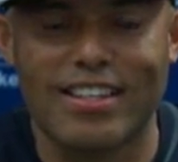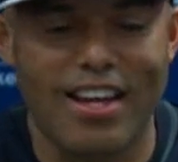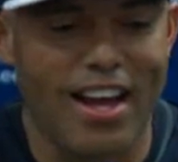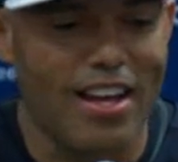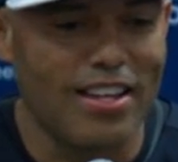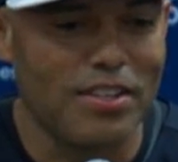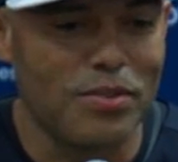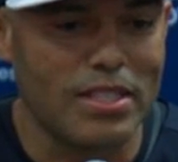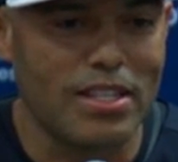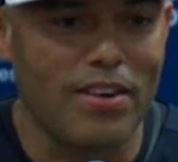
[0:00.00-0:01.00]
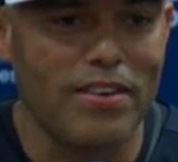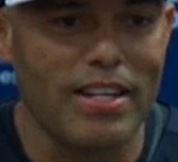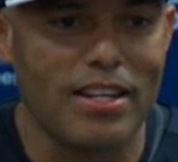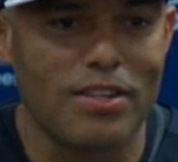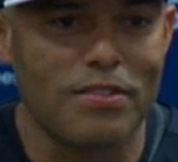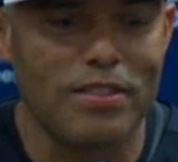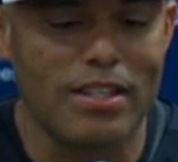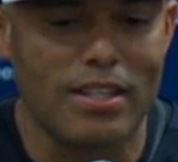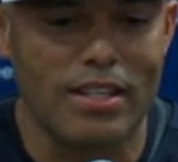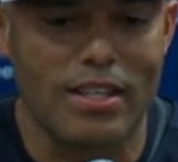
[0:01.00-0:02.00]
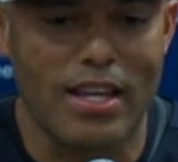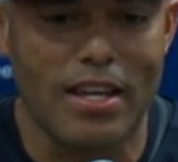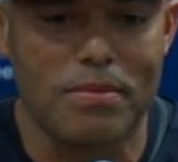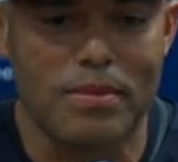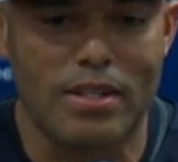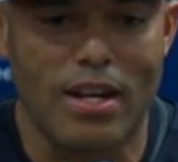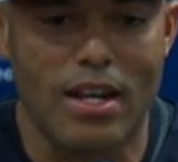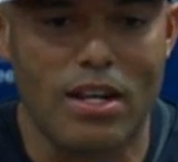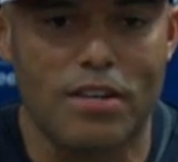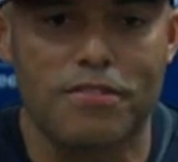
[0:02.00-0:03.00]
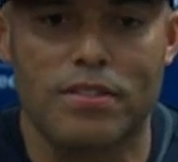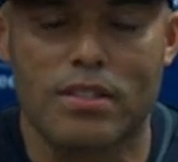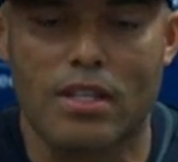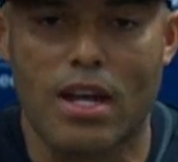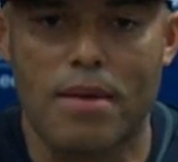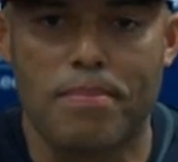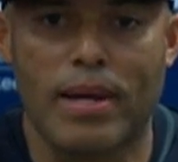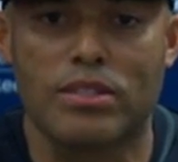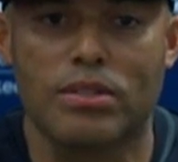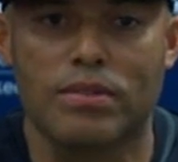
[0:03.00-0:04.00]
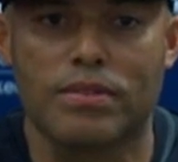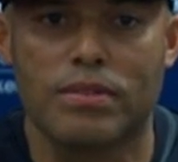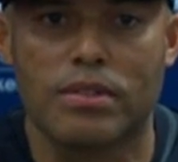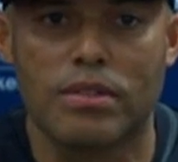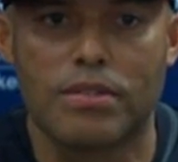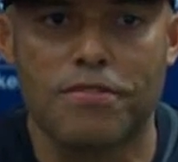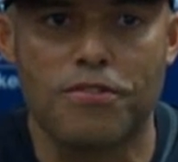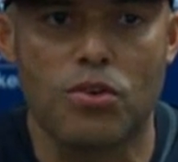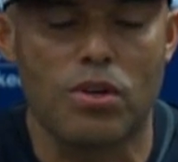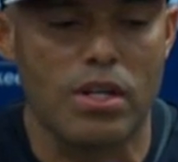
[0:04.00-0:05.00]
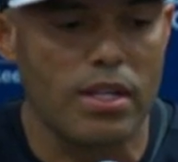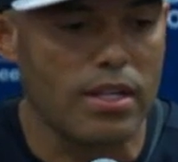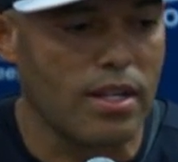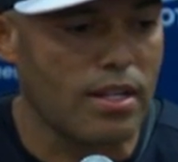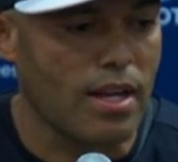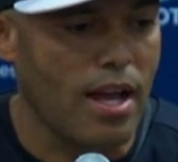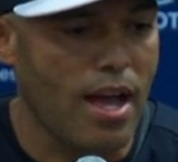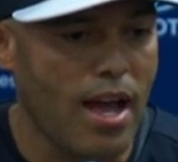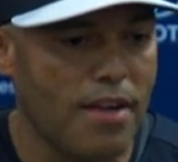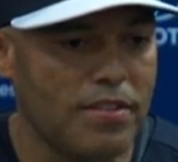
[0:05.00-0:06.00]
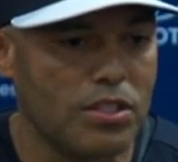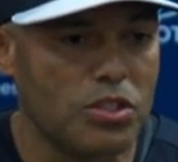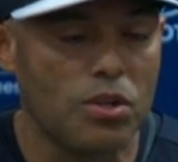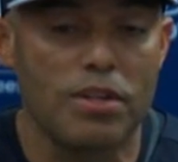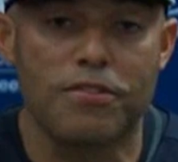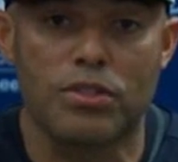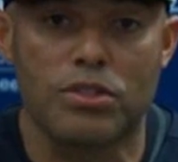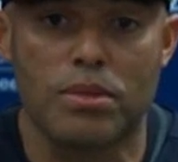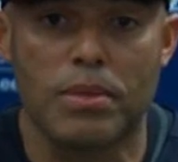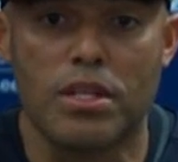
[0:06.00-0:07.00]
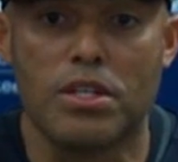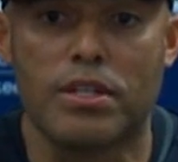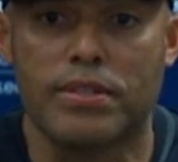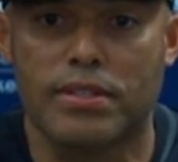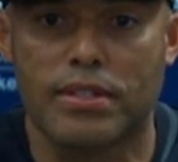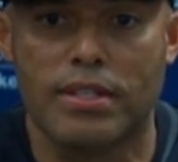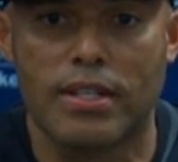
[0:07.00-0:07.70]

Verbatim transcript: Uh, retiring of the game that I love, that I have passion for, and uh, I have enjoyed for so many years.